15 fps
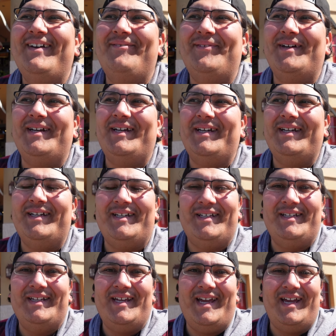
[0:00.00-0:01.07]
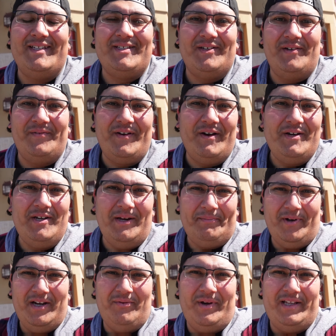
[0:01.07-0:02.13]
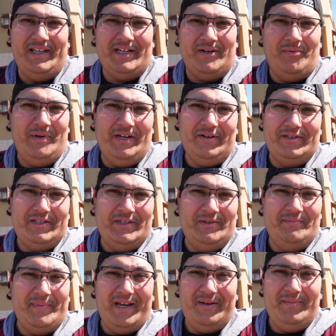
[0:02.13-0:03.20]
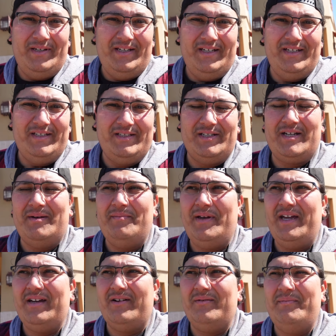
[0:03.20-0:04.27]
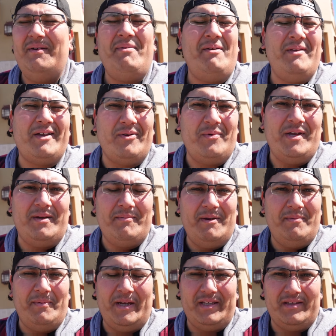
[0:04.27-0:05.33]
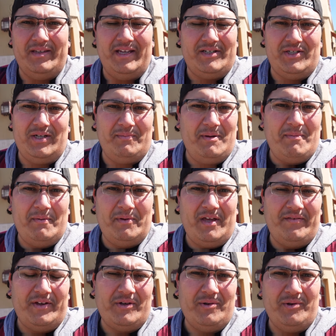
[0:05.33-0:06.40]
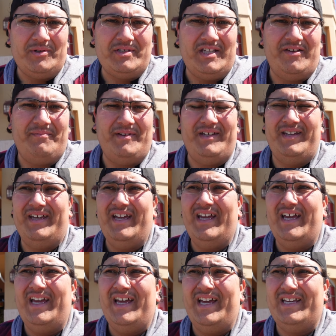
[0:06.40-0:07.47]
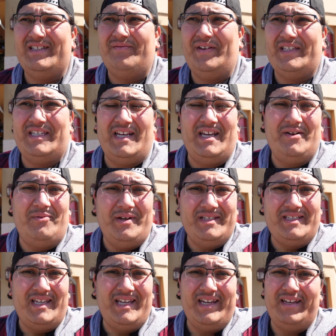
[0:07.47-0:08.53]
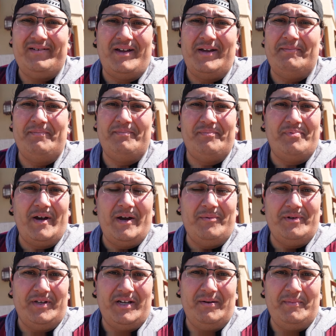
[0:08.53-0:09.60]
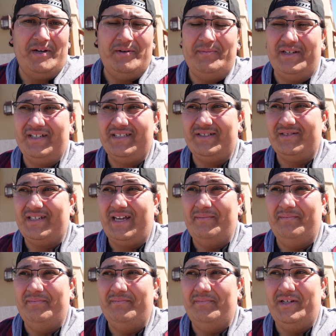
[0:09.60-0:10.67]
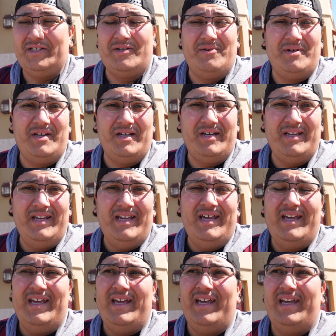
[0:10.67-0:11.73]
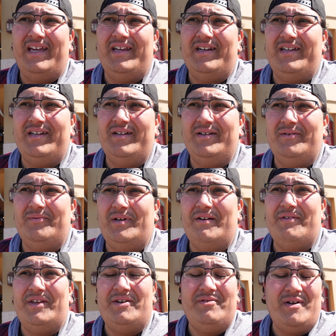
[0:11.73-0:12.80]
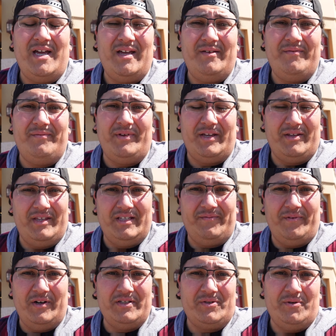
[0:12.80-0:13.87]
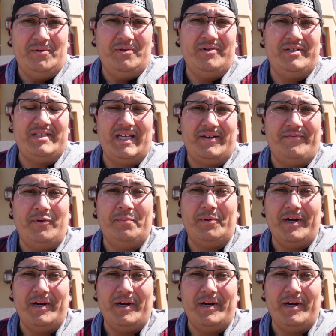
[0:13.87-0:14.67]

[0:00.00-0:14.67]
But uh, yeah, so if I were you, I'd probably wait like a week or two maybe to come back, or maybe like a week, maybe like next shipment, maybe they'll have like cooler stuff. But as of like today, Wednesday, I probably wouldn't come here because there's not much going on. And uh, whatever they do have, like as far as cool, is like full